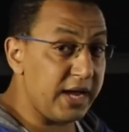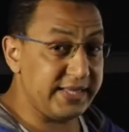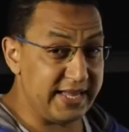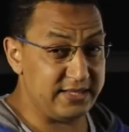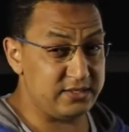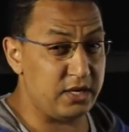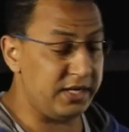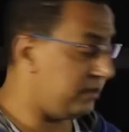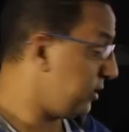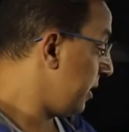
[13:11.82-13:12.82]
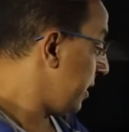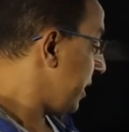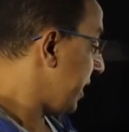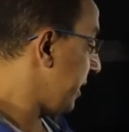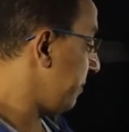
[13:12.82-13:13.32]
right hand side,
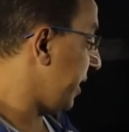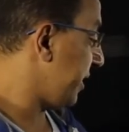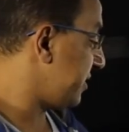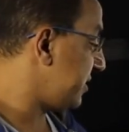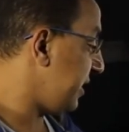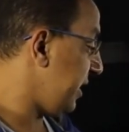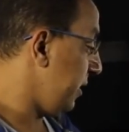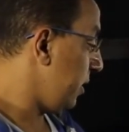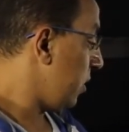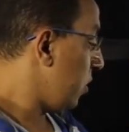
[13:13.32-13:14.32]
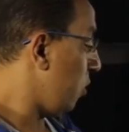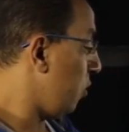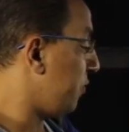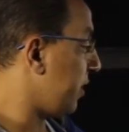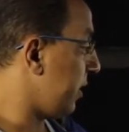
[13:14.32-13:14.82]
A minus C
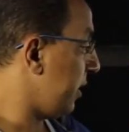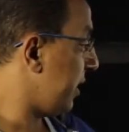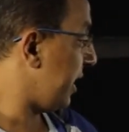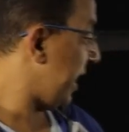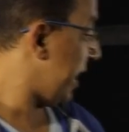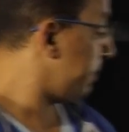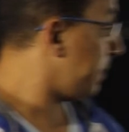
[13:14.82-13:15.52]
over A